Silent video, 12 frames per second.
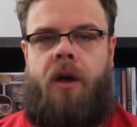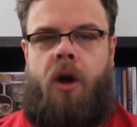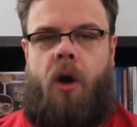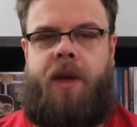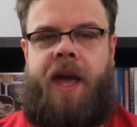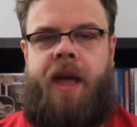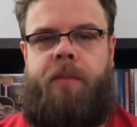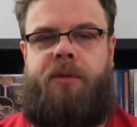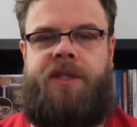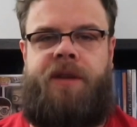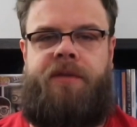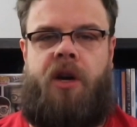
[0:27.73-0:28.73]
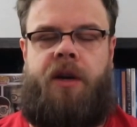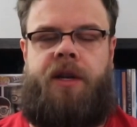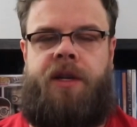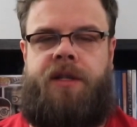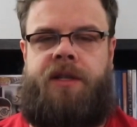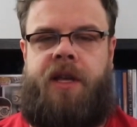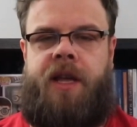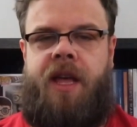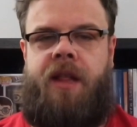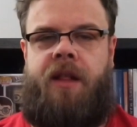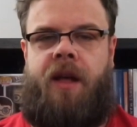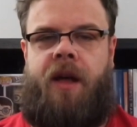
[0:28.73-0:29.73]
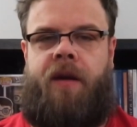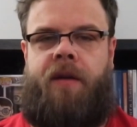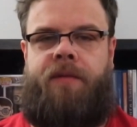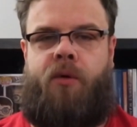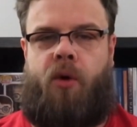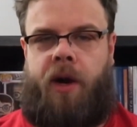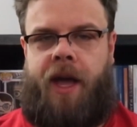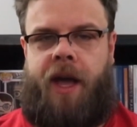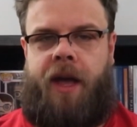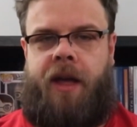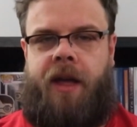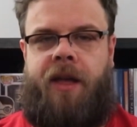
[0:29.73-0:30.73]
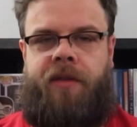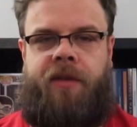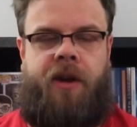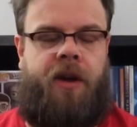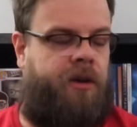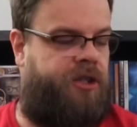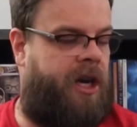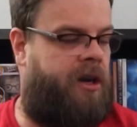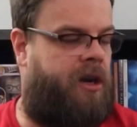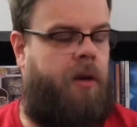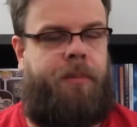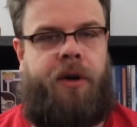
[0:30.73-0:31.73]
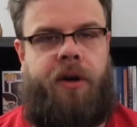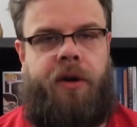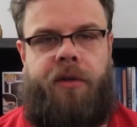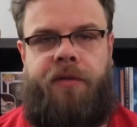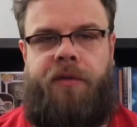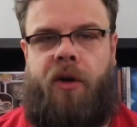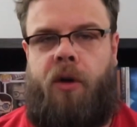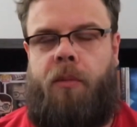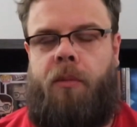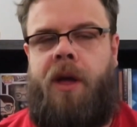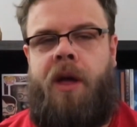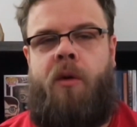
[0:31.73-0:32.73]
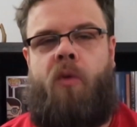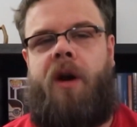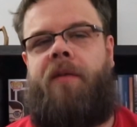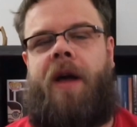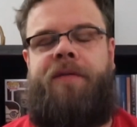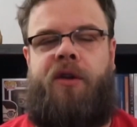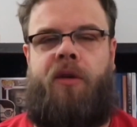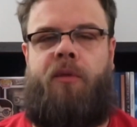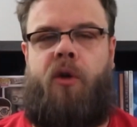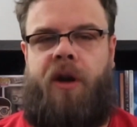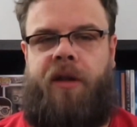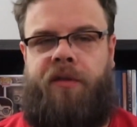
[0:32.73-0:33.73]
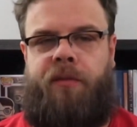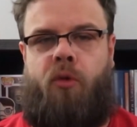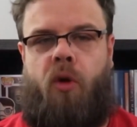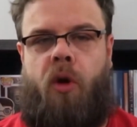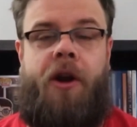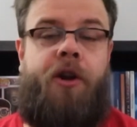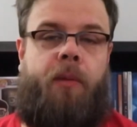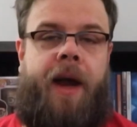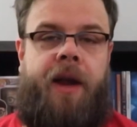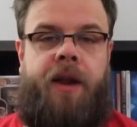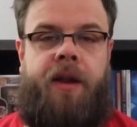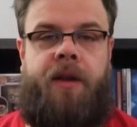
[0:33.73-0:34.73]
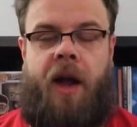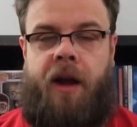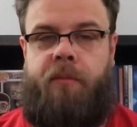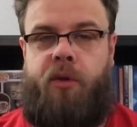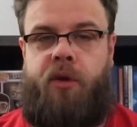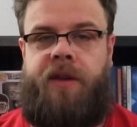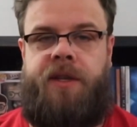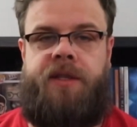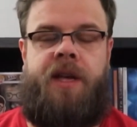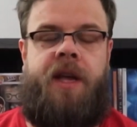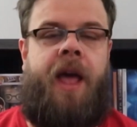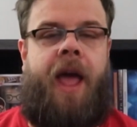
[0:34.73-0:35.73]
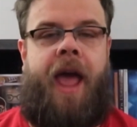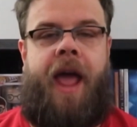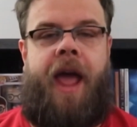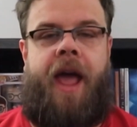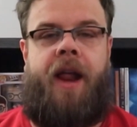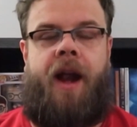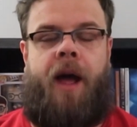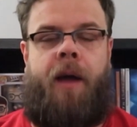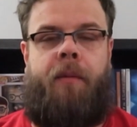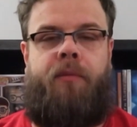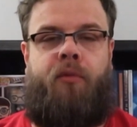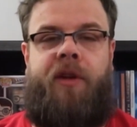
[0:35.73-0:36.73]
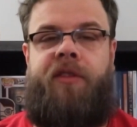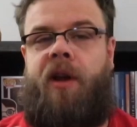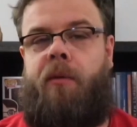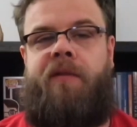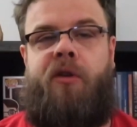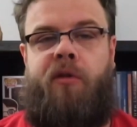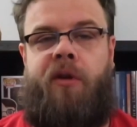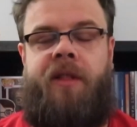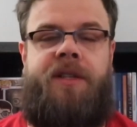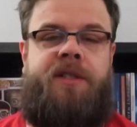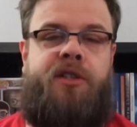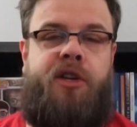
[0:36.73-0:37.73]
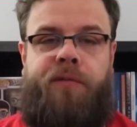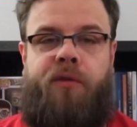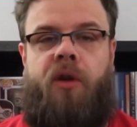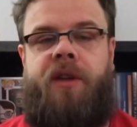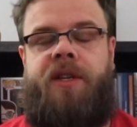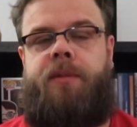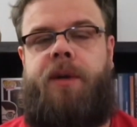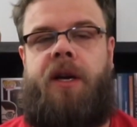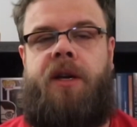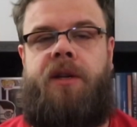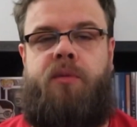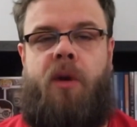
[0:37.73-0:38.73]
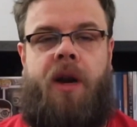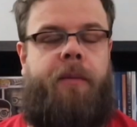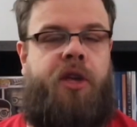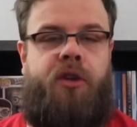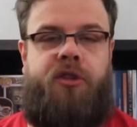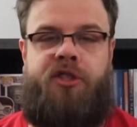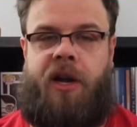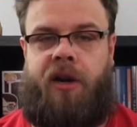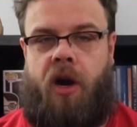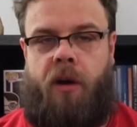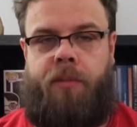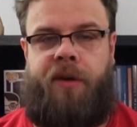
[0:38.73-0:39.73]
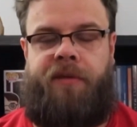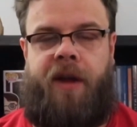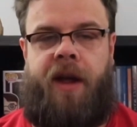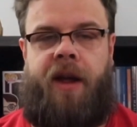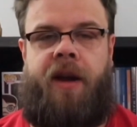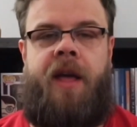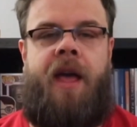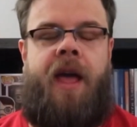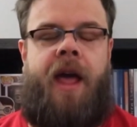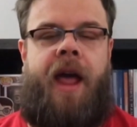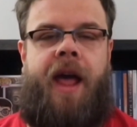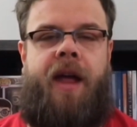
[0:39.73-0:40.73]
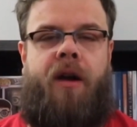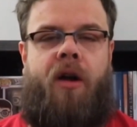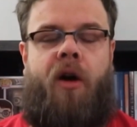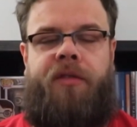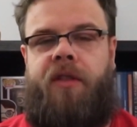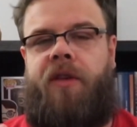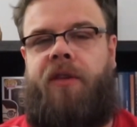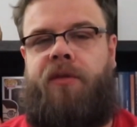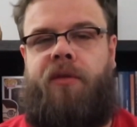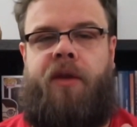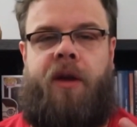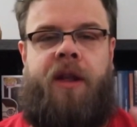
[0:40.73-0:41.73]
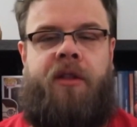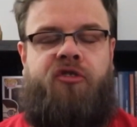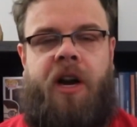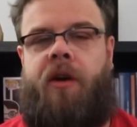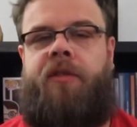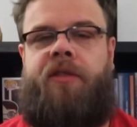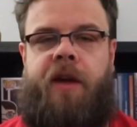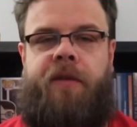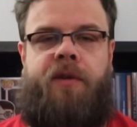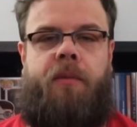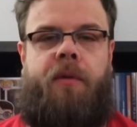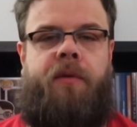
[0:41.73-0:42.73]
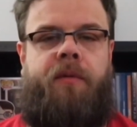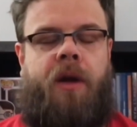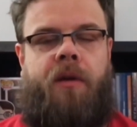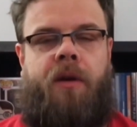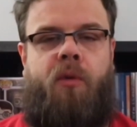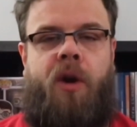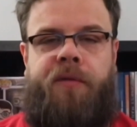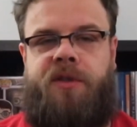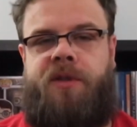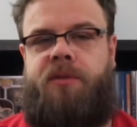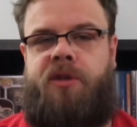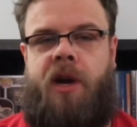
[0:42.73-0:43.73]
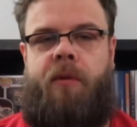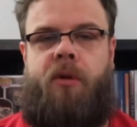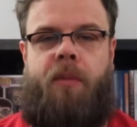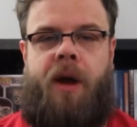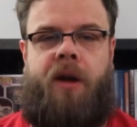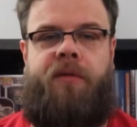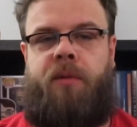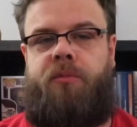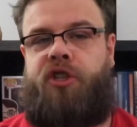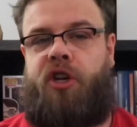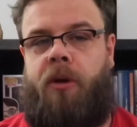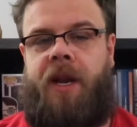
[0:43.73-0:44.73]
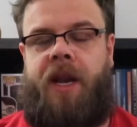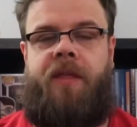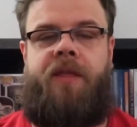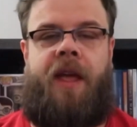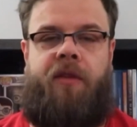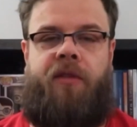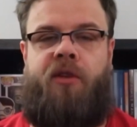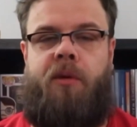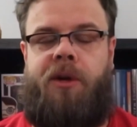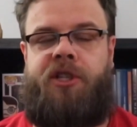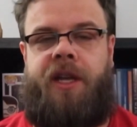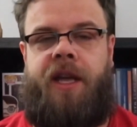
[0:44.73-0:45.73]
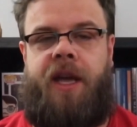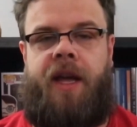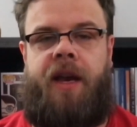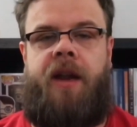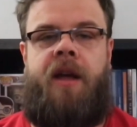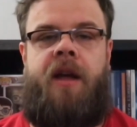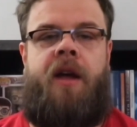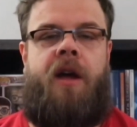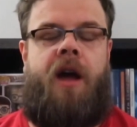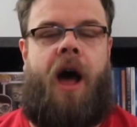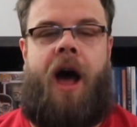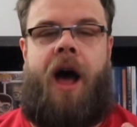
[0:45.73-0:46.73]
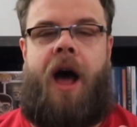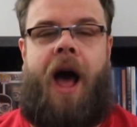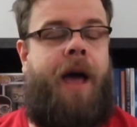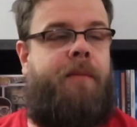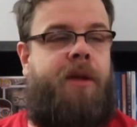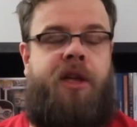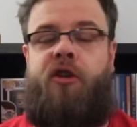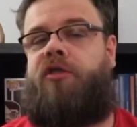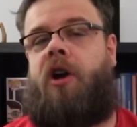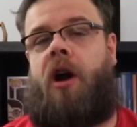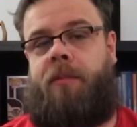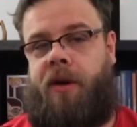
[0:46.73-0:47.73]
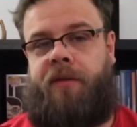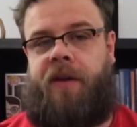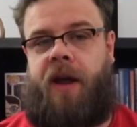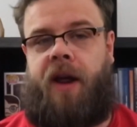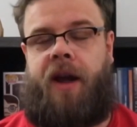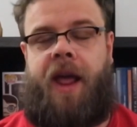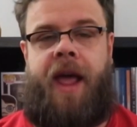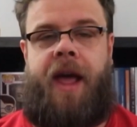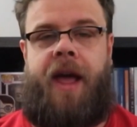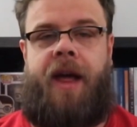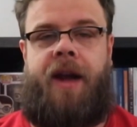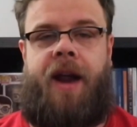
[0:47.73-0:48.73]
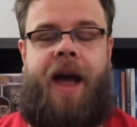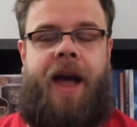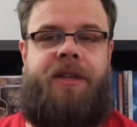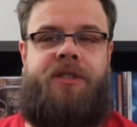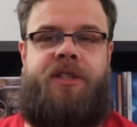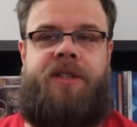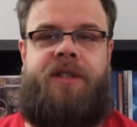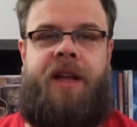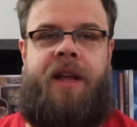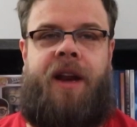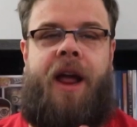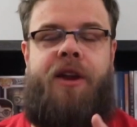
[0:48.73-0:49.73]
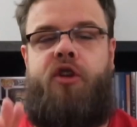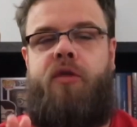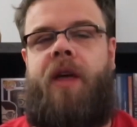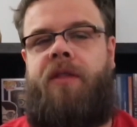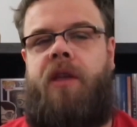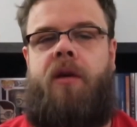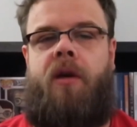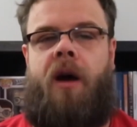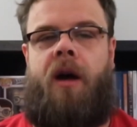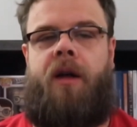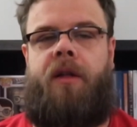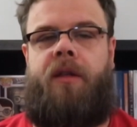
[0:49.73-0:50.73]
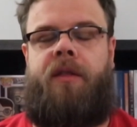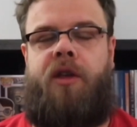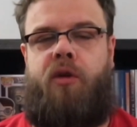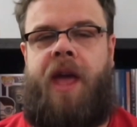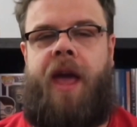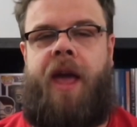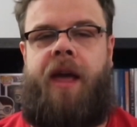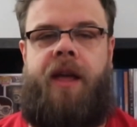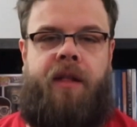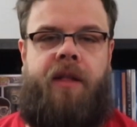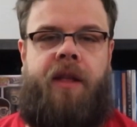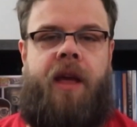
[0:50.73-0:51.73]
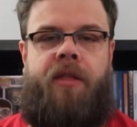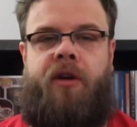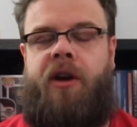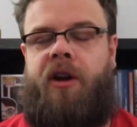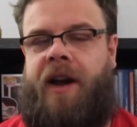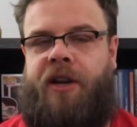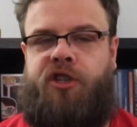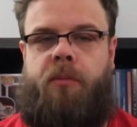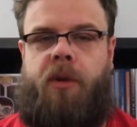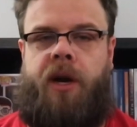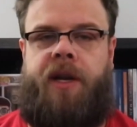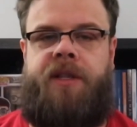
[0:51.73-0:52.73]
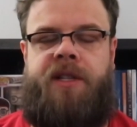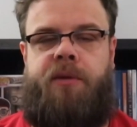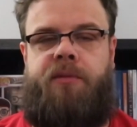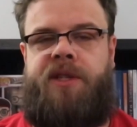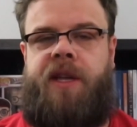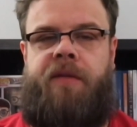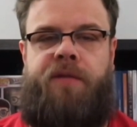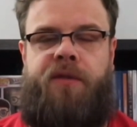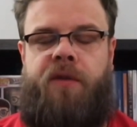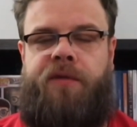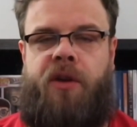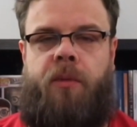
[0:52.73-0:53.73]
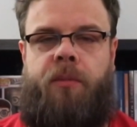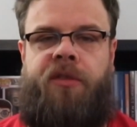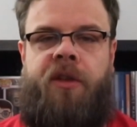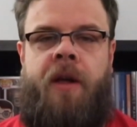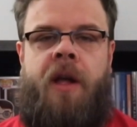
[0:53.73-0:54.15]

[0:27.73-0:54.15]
Okay, Prince of Darkness in 4K uh, is here. John Carpenter's film, one of I feel one of his more underrated kind of movies. And I'm the reason I'm reviewing this twofold is because one, I'm a huge John Carpenter fan, and also this was a generous gift from a, a wonderful subscriber, Michael from Germany. Thank you so much again. Uh, I'm a huge Carpenter fan, and I just and I knew that the uh, the UK and the other international markets did receive a few films